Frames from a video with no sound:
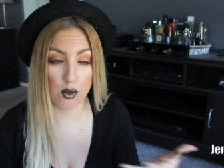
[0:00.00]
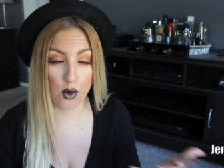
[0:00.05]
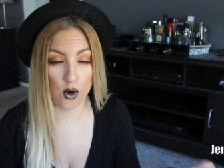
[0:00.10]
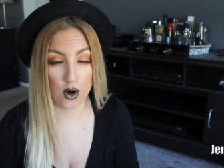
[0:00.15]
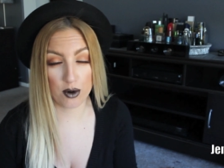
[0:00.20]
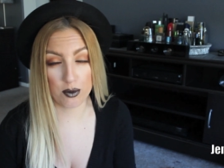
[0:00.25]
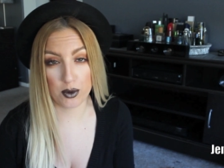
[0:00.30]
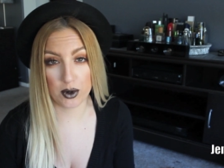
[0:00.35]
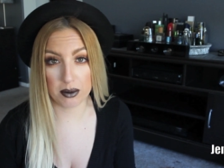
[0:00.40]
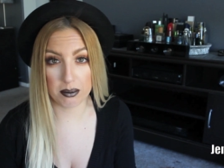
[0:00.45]

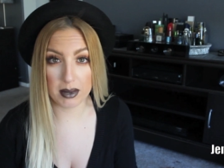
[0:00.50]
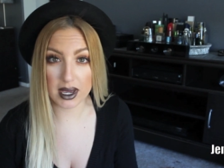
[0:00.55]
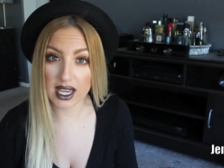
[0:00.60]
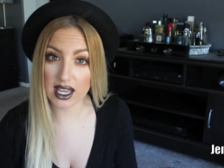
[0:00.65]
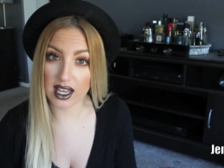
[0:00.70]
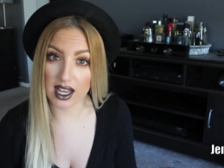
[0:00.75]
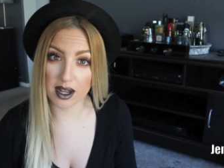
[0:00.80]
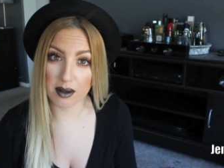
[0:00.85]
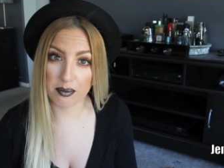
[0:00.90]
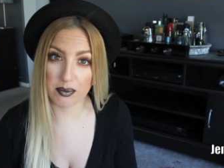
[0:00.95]
more and more
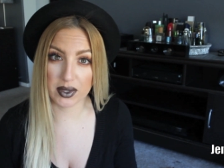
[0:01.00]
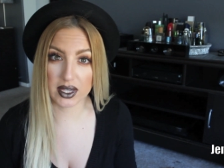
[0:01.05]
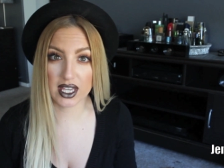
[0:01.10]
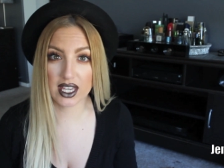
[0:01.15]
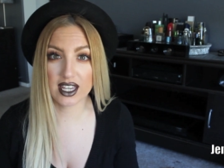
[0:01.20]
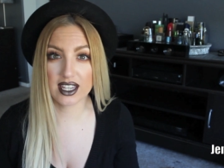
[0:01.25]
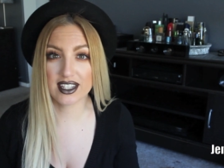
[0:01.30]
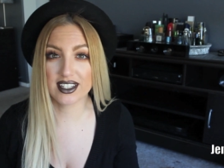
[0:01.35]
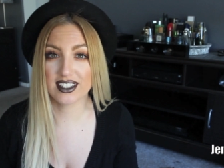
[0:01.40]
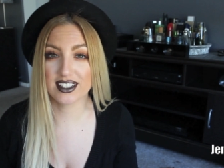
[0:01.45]
makeup
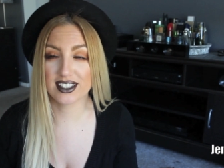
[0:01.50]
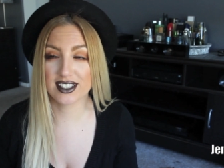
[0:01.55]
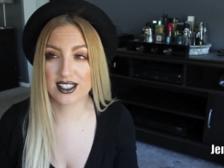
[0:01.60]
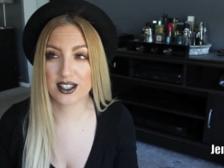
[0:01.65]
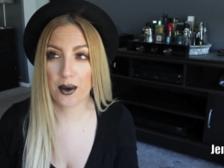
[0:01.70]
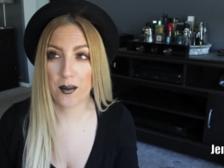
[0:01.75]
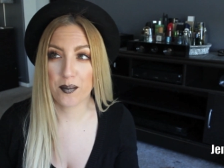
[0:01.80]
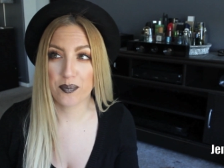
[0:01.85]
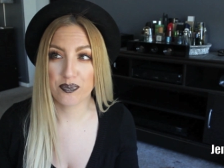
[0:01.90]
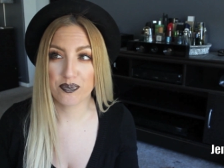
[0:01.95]

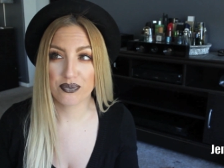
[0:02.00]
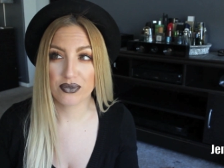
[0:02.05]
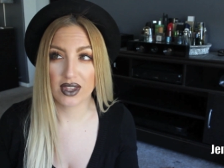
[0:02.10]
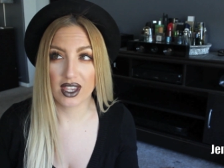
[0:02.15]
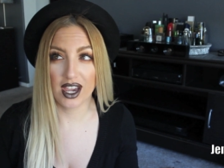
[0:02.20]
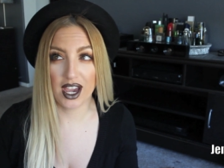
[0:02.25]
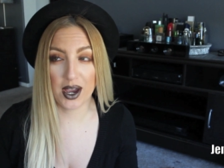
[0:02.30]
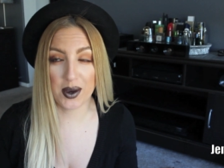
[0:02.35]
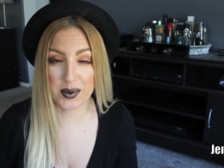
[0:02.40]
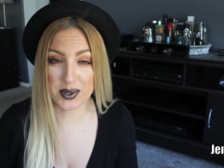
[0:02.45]
because
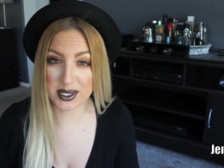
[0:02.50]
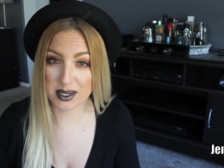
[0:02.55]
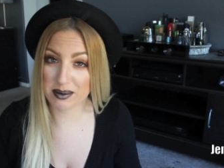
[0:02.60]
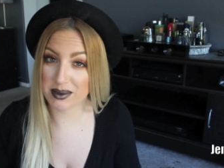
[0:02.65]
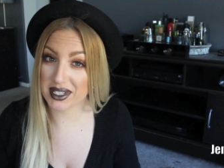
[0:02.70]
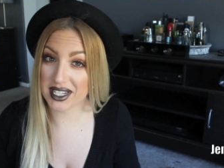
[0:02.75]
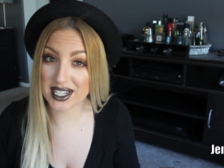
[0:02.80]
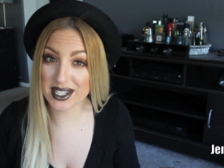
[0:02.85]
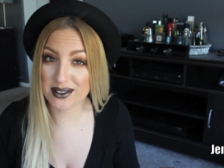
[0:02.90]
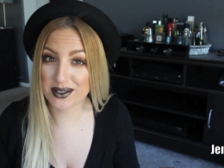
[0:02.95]
I was
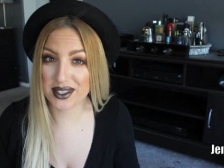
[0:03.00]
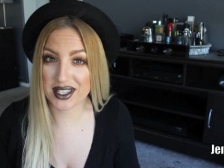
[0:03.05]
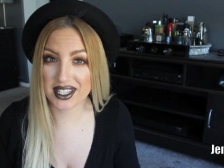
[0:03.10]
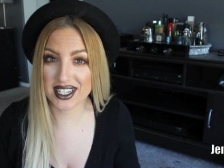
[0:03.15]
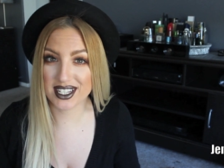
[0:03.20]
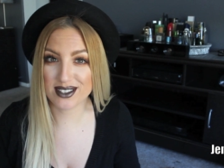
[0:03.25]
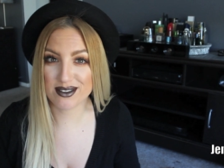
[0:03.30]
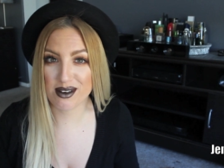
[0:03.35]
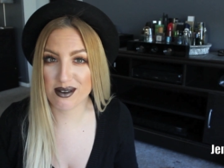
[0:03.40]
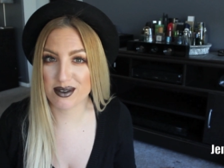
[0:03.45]
obsessed with
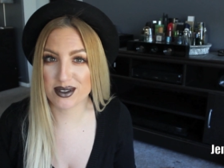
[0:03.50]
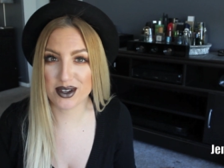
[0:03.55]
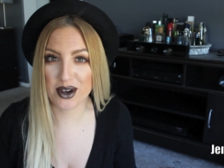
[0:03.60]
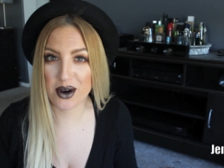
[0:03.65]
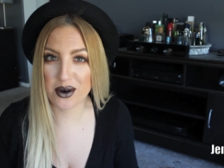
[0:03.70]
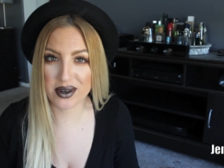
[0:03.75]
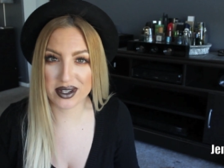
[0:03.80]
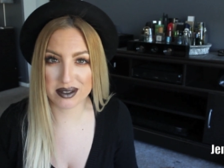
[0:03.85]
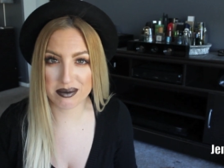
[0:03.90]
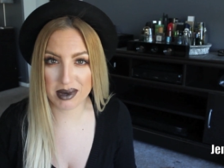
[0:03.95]
it, so I was
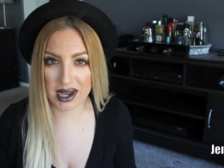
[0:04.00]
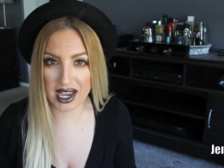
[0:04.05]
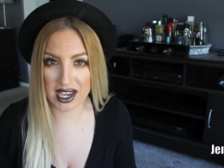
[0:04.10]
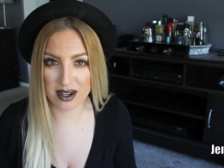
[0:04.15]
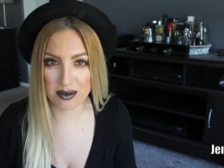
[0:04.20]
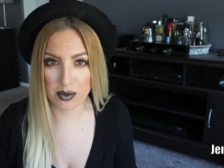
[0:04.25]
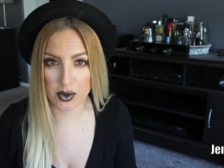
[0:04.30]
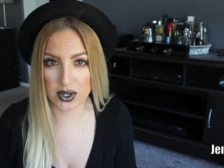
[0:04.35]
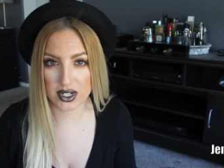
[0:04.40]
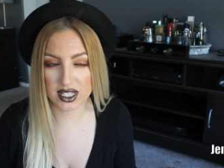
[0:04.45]
always
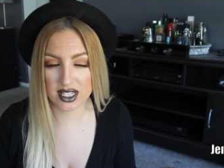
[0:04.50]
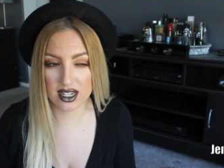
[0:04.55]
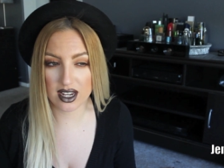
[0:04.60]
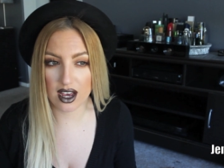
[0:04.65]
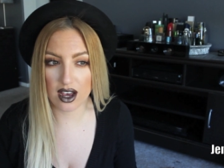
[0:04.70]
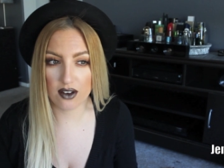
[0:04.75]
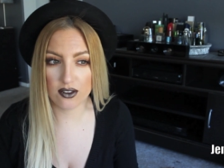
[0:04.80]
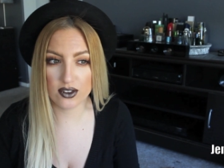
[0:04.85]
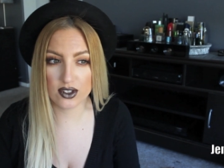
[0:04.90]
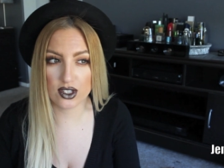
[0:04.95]
buying more stuff.